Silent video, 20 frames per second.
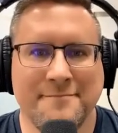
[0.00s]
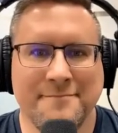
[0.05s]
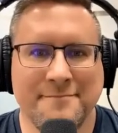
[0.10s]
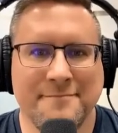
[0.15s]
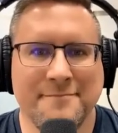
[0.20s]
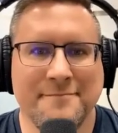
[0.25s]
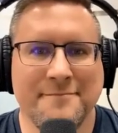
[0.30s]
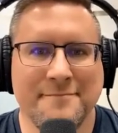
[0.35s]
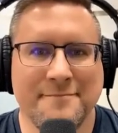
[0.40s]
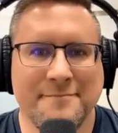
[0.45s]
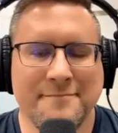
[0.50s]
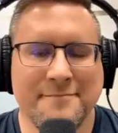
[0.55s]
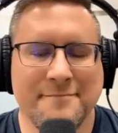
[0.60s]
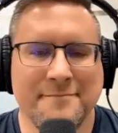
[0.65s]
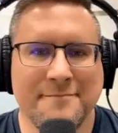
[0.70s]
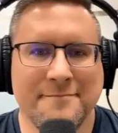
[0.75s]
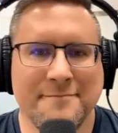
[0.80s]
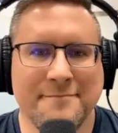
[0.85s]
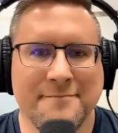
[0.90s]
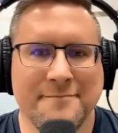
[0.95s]

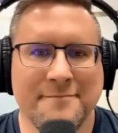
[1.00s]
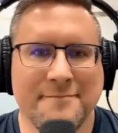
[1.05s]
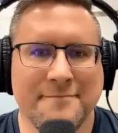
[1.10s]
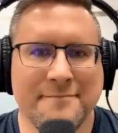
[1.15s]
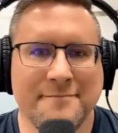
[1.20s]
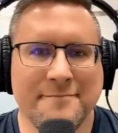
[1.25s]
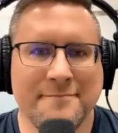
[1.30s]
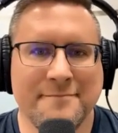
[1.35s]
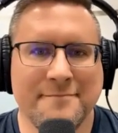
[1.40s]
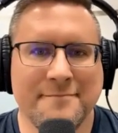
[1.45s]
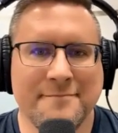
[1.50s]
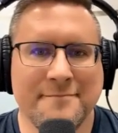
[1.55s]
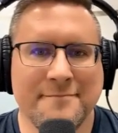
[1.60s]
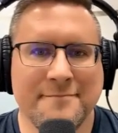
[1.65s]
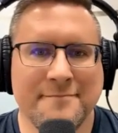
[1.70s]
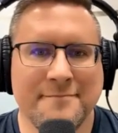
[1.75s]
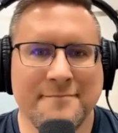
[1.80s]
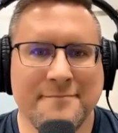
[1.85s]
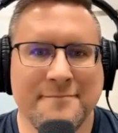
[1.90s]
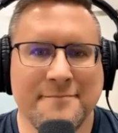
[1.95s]

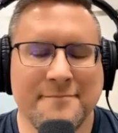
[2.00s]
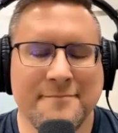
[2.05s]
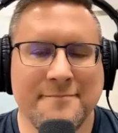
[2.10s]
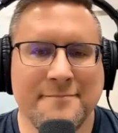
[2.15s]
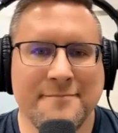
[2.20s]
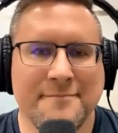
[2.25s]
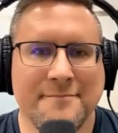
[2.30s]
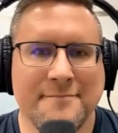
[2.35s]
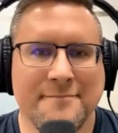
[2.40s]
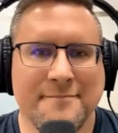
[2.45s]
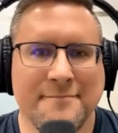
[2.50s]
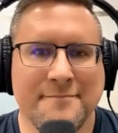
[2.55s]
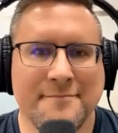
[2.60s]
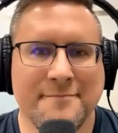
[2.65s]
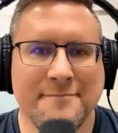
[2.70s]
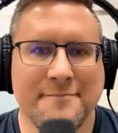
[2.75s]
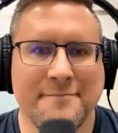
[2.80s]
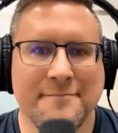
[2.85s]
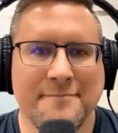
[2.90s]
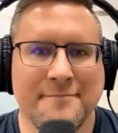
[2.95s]

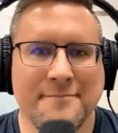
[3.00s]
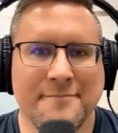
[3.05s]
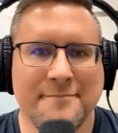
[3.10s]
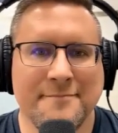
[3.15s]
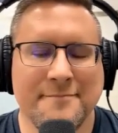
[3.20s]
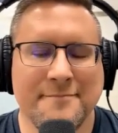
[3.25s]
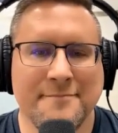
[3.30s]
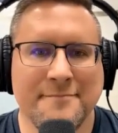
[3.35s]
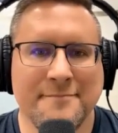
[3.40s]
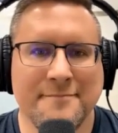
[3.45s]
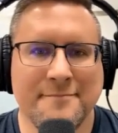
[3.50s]
This person isn't speaking.